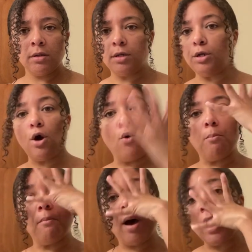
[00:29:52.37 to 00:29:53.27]

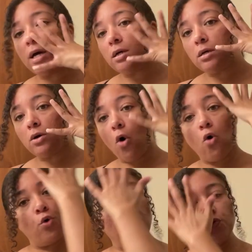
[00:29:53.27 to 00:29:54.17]
No, my
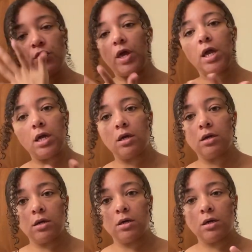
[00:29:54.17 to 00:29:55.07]
whole thing
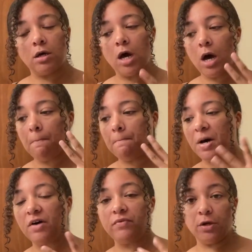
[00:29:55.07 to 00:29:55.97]

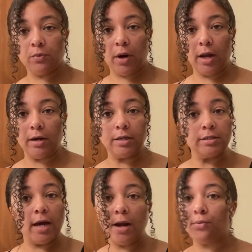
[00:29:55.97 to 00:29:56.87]
puffy and red because
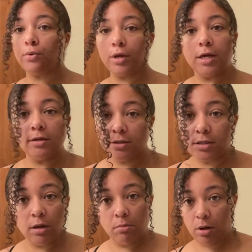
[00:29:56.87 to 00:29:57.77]
I don't get
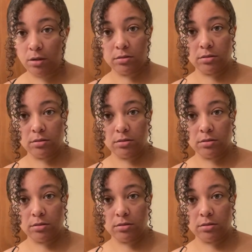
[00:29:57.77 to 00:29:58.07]
sunburned.